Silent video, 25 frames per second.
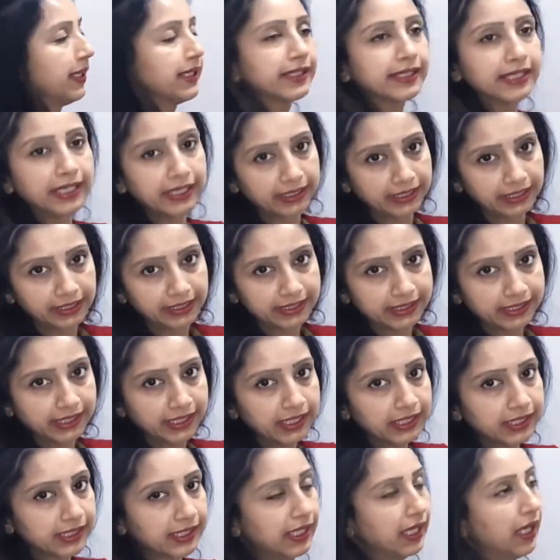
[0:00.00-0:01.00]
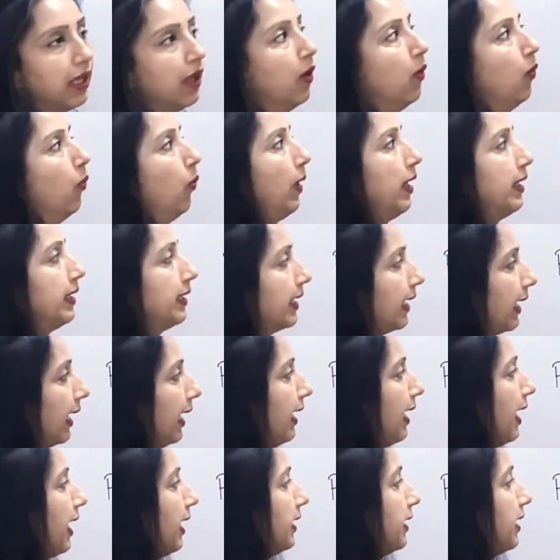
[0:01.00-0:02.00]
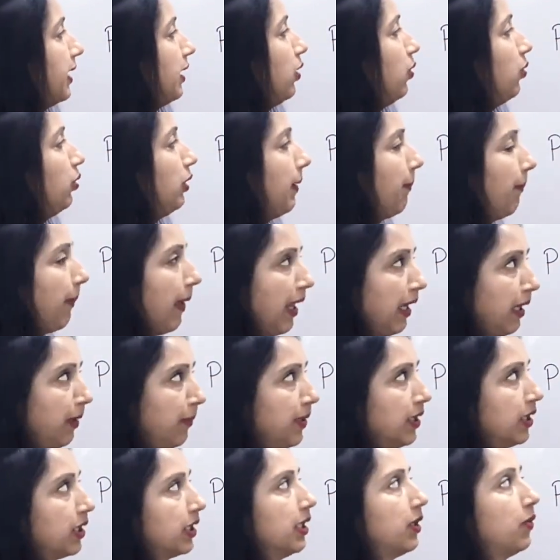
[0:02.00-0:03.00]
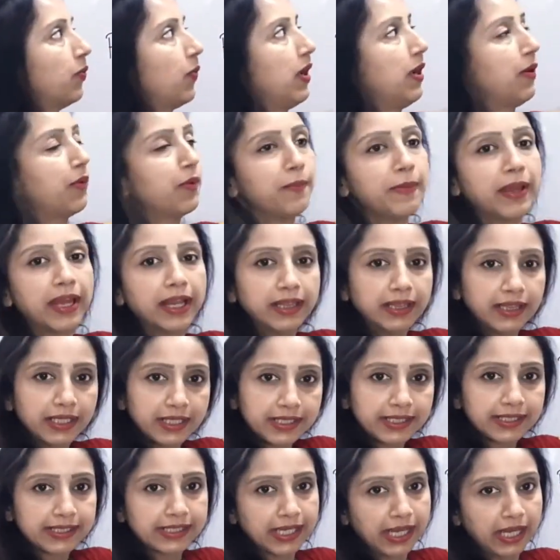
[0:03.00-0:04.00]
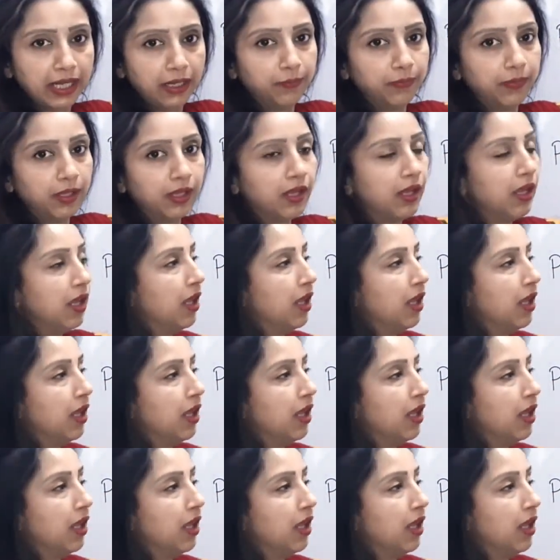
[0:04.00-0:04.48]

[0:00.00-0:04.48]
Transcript: is 36. Once again I tell you the perimeter will remain the same.